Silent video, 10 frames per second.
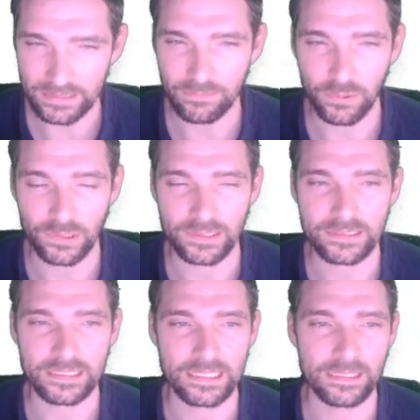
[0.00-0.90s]
important
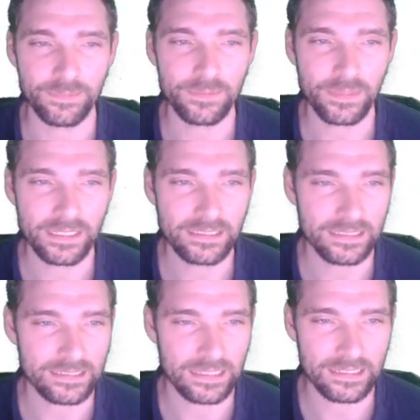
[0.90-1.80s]
to keep in mind
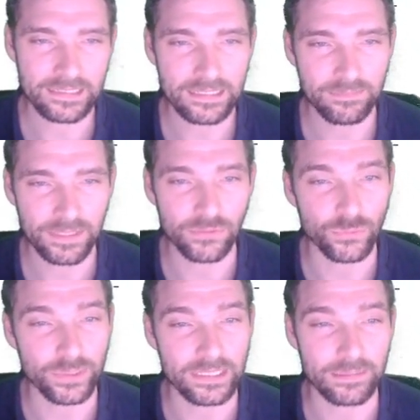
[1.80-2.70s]
is that this can be a
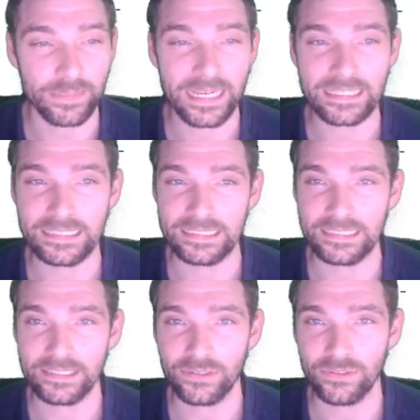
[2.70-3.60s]
really bad
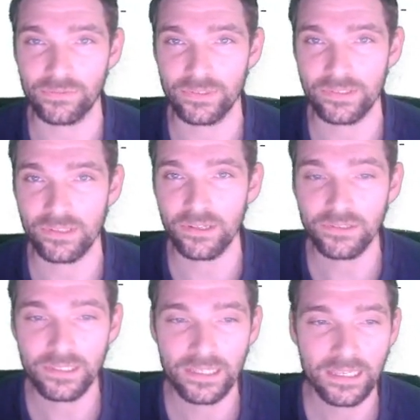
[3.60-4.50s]
idea going for this
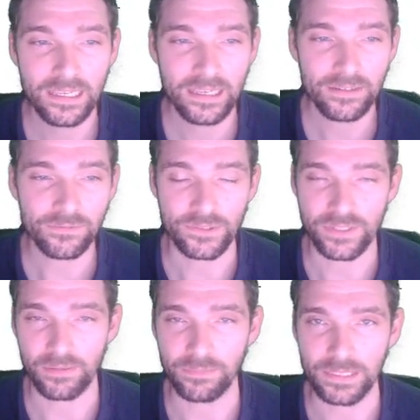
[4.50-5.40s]
loan for
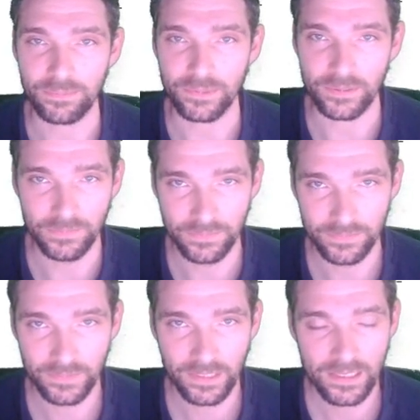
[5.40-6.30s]
some people.
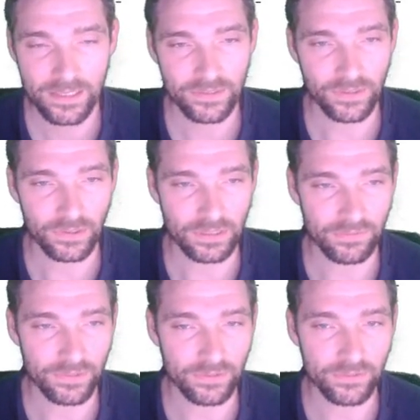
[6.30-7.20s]
So
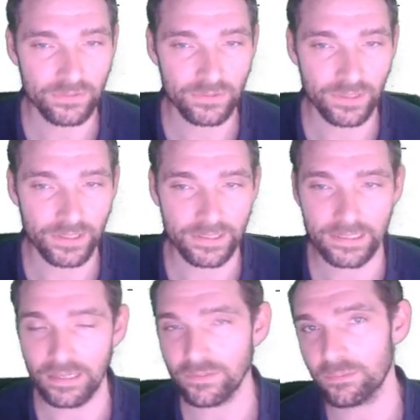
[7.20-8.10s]
if you
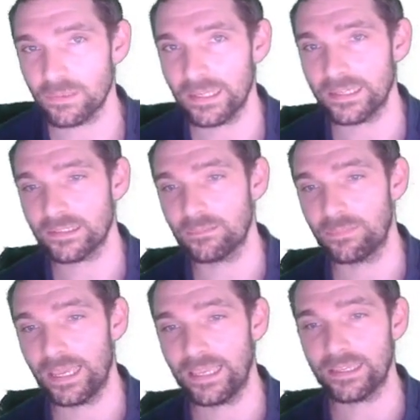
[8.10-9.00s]
never plan on
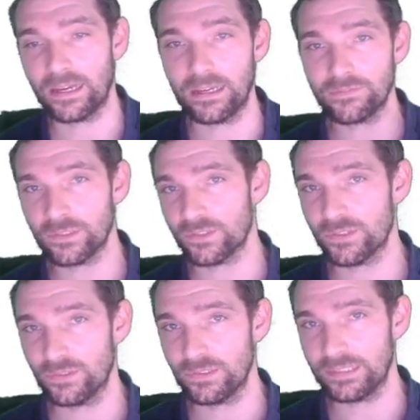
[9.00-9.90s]
paying off your student